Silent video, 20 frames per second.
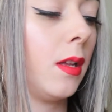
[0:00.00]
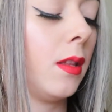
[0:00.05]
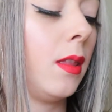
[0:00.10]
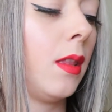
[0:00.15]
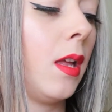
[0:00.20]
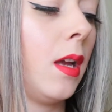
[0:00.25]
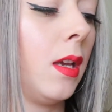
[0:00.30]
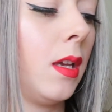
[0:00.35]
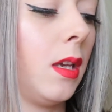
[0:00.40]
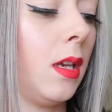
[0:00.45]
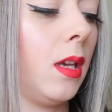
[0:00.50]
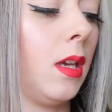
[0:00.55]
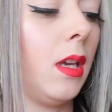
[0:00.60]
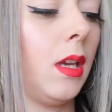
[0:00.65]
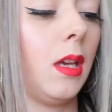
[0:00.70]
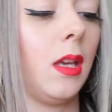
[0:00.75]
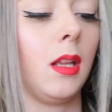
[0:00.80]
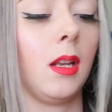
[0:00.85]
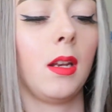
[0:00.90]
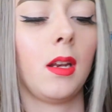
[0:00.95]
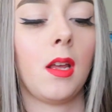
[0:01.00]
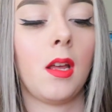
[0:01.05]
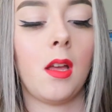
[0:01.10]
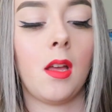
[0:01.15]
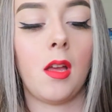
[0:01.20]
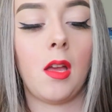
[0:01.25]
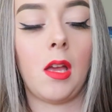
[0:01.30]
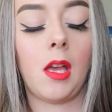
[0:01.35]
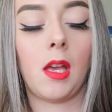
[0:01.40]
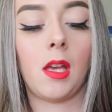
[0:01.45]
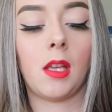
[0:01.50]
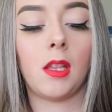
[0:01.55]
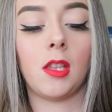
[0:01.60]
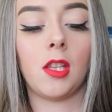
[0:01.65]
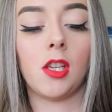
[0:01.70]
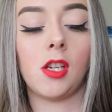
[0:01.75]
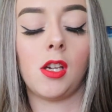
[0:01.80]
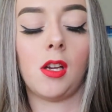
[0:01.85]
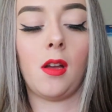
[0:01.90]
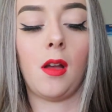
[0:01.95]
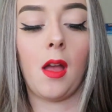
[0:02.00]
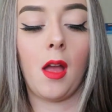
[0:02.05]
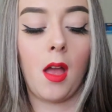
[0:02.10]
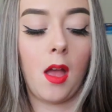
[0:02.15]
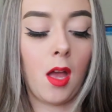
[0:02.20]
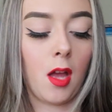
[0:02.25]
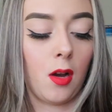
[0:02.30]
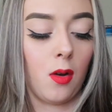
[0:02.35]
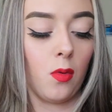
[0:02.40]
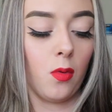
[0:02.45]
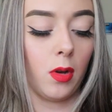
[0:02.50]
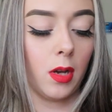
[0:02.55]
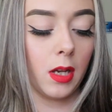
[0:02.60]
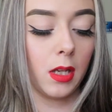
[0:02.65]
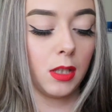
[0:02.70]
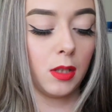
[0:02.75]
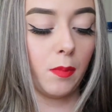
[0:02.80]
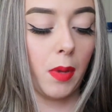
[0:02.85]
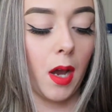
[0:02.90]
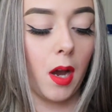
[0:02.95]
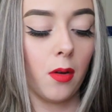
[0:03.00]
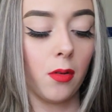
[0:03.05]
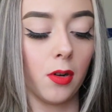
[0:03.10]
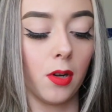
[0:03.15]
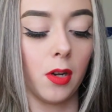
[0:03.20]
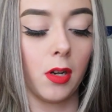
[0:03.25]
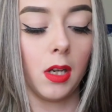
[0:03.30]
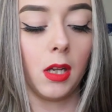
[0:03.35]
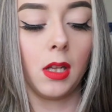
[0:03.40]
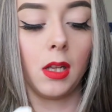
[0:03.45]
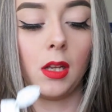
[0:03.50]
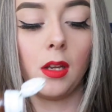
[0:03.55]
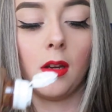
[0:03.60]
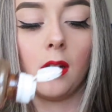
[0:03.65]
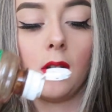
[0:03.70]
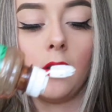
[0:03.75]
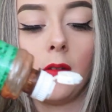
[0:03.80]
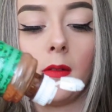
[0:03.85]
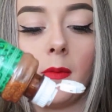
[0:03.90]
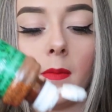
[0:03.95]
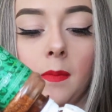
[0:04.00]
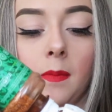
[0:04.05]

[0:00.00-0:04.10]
tahini and the Lucas powder in here,